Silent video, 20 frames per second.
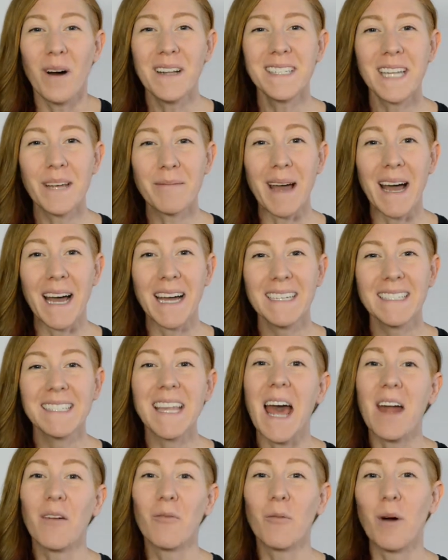up guys,
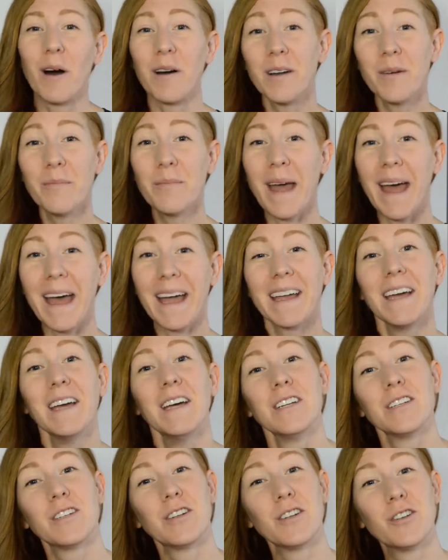and welcome back
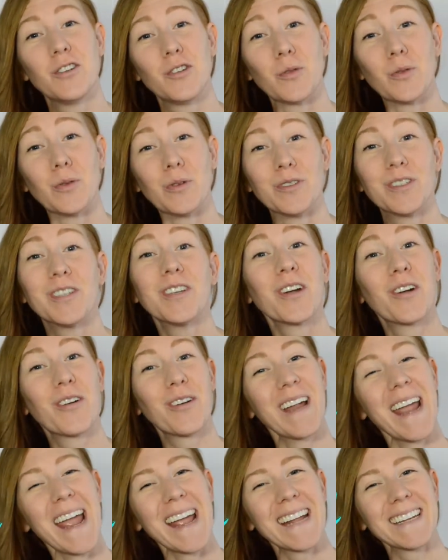to Jules
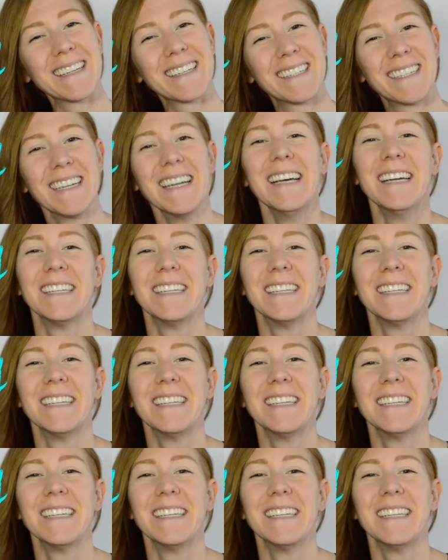Creates.